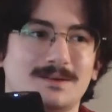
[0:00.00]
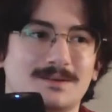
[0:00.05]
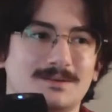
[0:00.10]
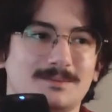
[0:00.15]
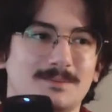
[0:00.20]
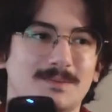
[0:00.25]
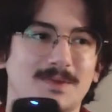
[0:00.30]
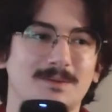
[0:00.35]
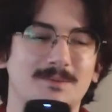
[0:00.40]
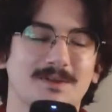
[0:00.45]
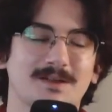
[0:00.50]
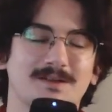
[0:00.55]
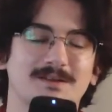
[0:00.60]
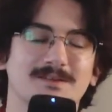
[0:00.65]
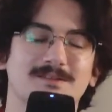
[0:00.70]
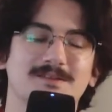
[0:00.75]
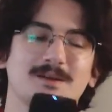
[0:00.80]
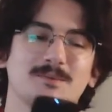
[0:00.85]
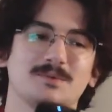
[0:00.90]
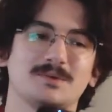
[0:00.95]
maybe like a
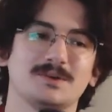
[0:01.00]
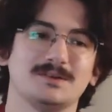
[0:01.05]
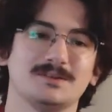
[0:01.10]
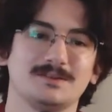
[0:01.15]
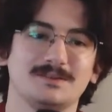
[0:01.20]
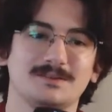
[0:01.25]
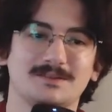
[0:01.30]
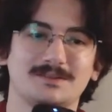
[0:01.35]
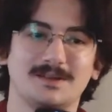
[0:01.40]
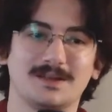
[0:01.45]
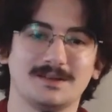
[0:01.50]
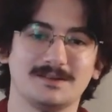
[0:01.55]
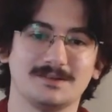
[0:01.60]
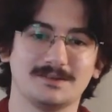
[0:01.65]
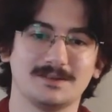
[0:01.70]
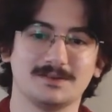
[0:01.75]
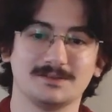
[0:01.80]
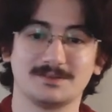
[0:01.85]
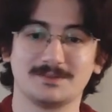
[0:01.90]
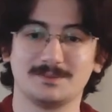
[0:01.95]
separate
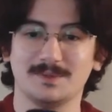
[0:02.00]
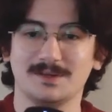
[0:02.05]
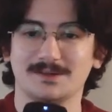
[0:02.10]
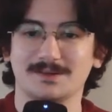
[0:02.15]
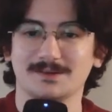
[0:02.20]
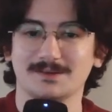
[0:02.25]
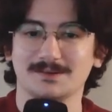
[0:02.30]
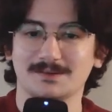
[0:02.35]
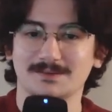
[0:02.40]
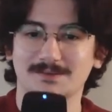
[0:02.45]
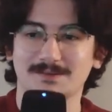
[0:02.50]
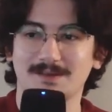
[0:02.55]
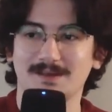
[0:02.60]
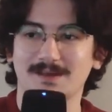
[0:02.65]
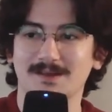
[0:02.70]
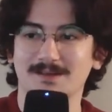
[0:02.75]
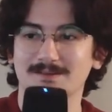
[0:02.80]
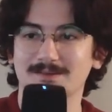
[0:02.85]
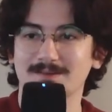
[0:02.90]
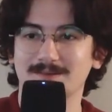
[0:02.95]
standalone speaker
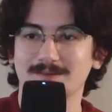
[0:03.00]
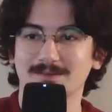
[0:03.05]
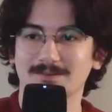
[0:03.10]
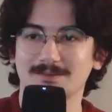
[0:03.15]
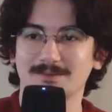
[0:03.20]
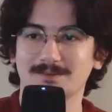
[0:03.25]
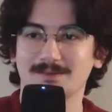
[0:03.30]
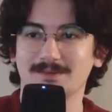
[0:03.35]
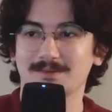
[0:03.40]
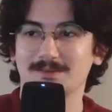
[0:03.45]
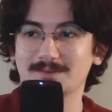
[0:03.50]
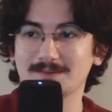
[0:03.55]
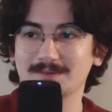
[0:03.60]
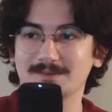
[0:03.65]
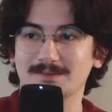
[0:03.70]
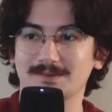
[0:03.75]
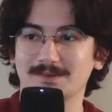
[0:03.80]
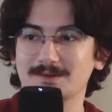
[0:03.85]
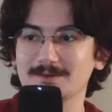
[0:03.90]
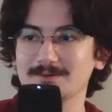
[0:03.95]
that deals with only
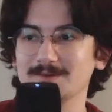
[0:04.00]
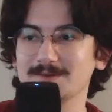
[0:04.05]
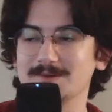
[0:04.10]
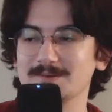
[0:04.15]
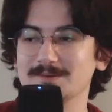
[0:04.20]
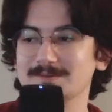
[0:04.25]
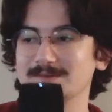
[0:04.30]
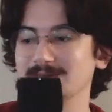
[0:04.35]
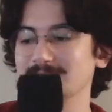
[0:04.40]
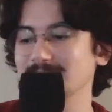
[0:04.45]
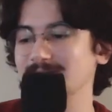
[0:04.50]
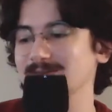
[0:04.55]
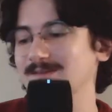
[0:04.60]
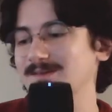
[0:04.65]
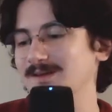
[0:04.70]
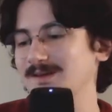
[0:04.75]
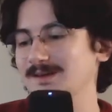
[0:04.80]
the low frequencies.